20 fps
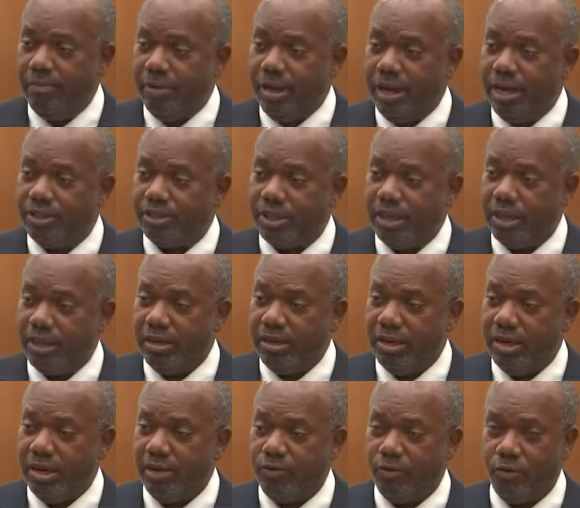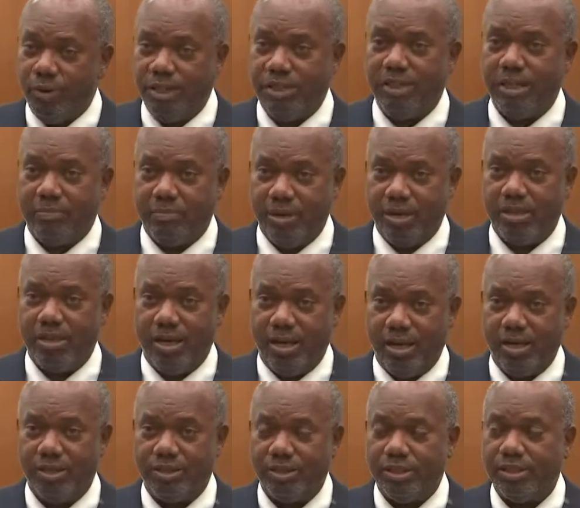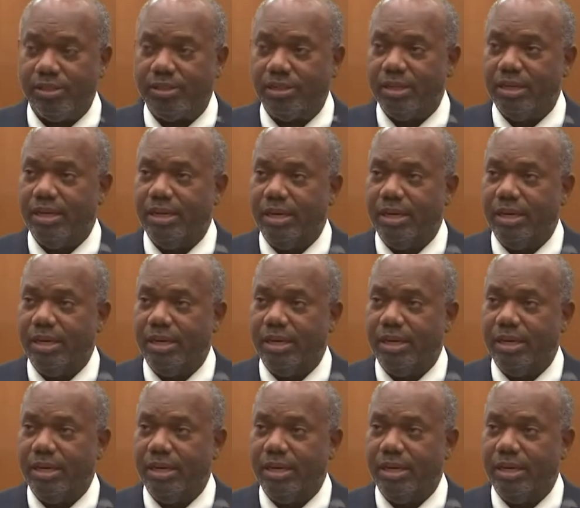As a forensic pathologist,